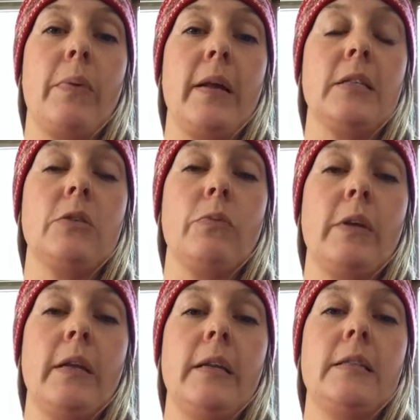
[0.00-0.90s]
bits,
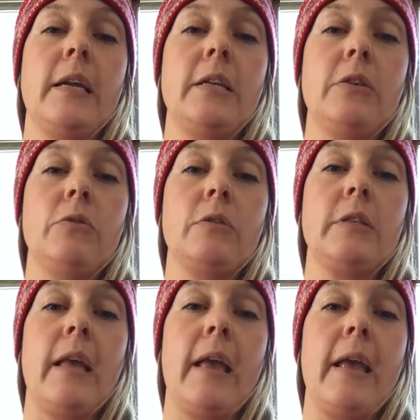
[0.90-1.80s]
we tend to
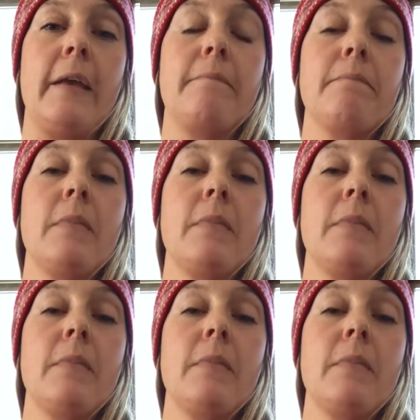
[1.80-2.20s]
use a